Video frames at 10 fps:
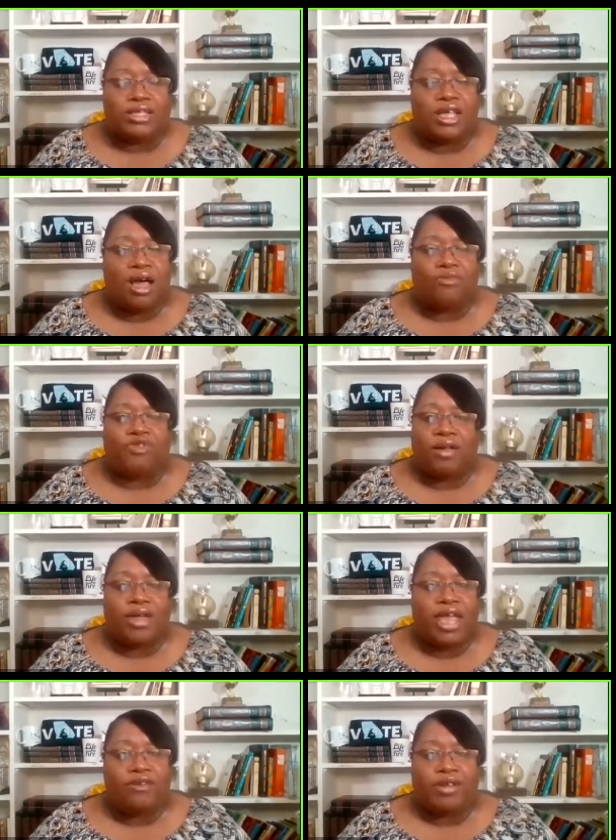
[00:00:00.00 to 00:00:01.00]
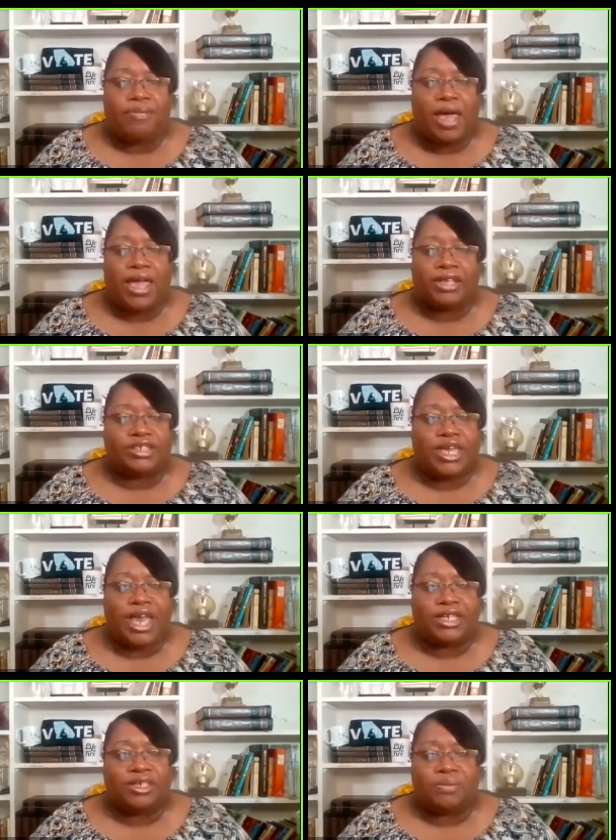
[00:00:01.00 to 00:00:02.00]
I talk very heavily about
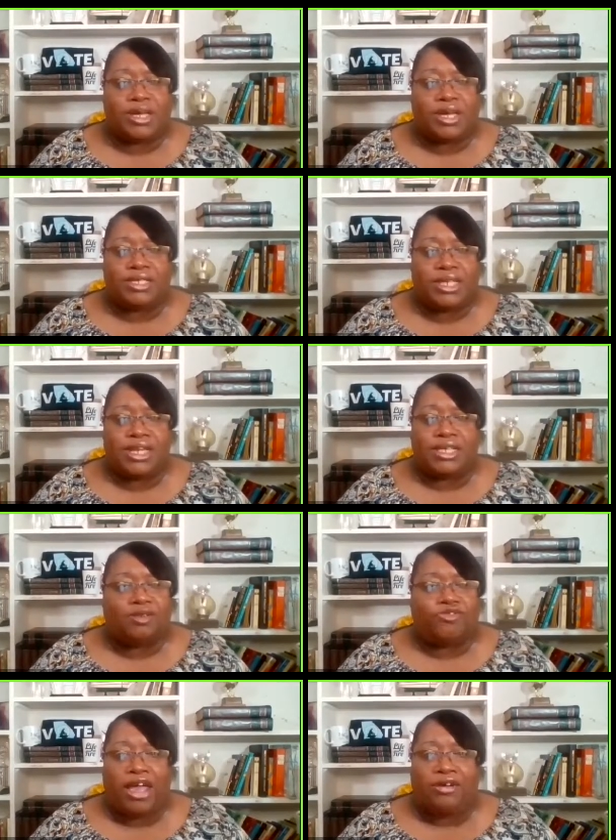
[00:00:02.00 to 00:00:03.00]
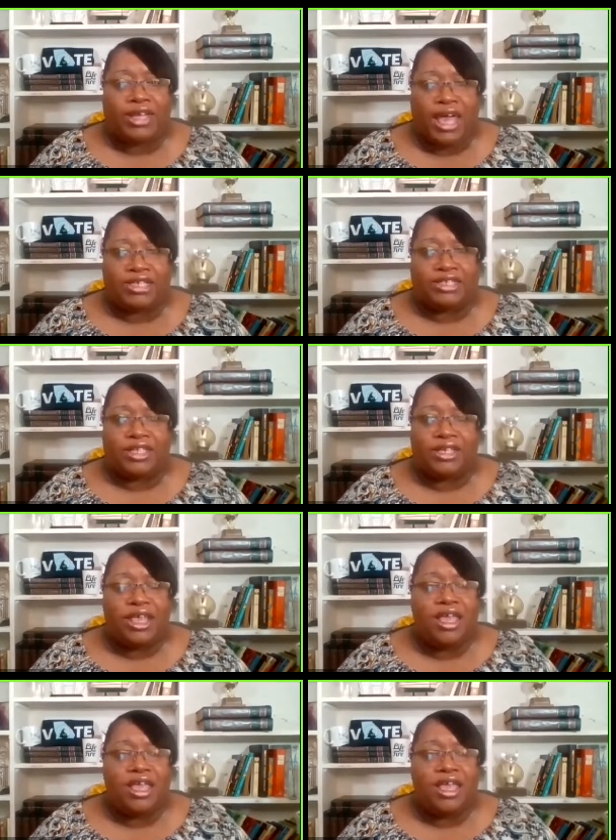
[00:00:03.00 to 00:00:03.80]
education because it is the foundation